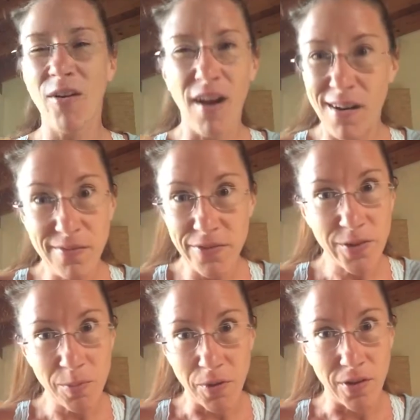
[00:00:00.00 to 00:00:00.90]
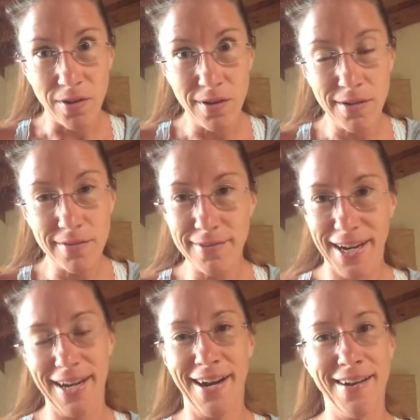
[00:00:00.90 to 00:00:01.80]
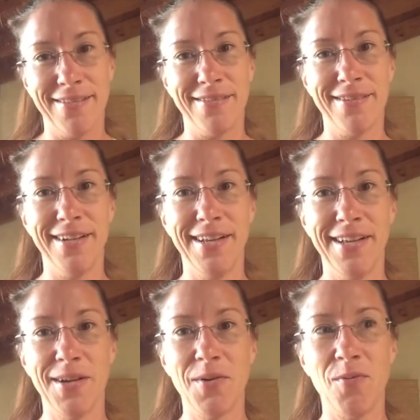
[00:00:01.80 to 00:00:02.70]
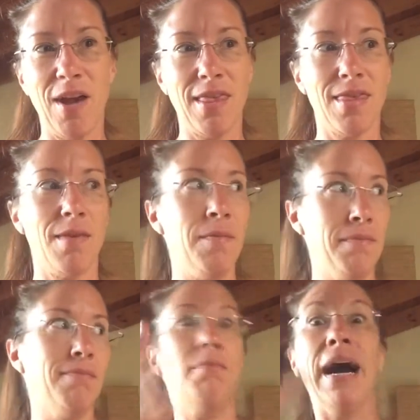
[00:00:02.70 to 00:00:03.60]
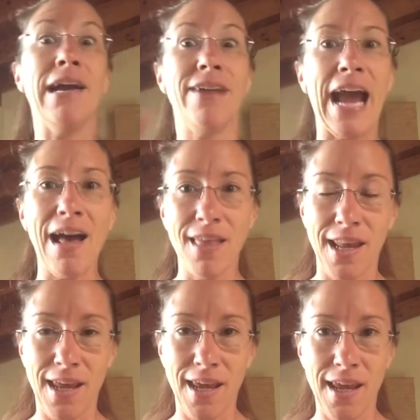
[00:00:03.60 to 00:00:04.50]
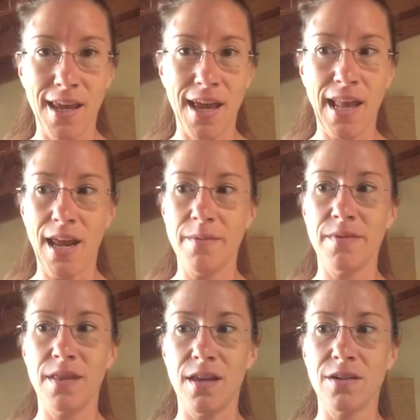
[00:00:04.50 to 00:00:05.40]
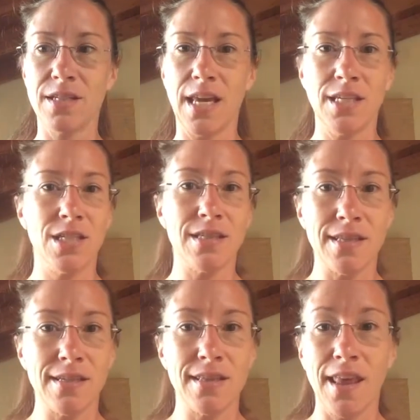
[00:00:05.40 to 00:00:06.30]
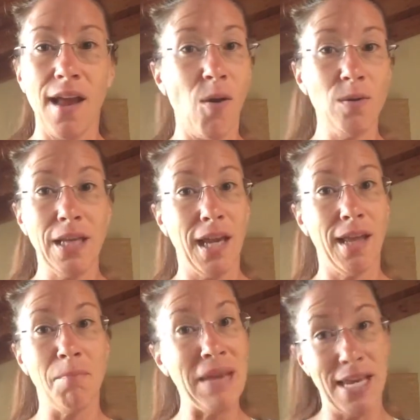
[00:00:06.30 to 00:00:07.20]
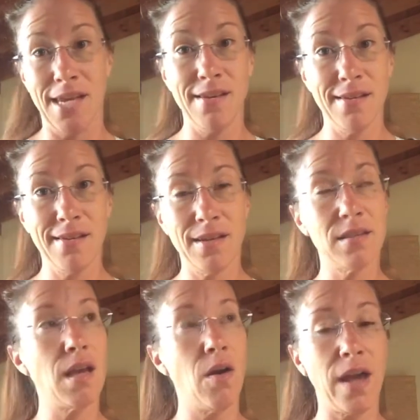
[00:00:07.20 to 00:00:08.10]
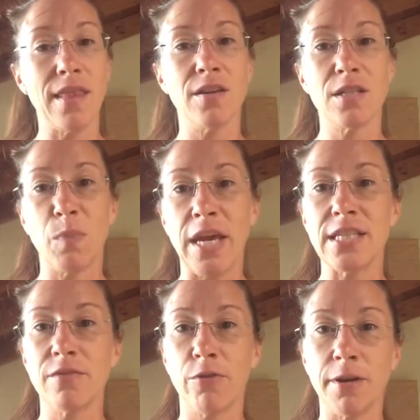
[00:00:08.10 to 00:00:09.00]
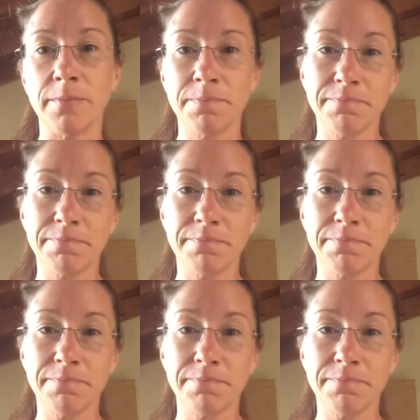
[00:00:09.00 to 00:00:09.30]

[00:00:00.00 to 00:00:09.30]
comfortable right now with my reality. And I there's like just this thing holding it, me. It's like, okay, there's space for